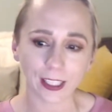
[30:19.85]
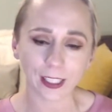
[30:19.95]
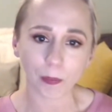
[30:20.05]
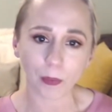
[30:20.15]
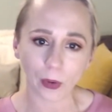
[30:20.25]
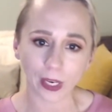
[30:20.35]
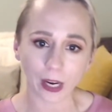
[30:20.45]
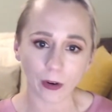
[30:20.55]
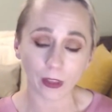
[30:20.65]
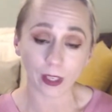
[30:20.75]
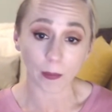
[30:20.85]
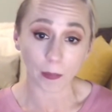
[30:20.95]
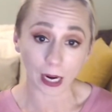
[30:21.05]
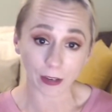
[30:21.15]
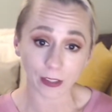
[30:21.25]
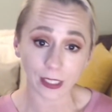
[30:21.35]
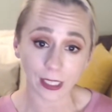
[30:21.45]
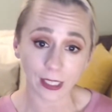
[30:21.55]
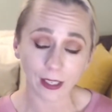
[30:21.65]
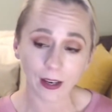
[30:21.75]
to point out the
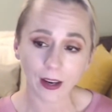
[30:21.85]
hypocrisy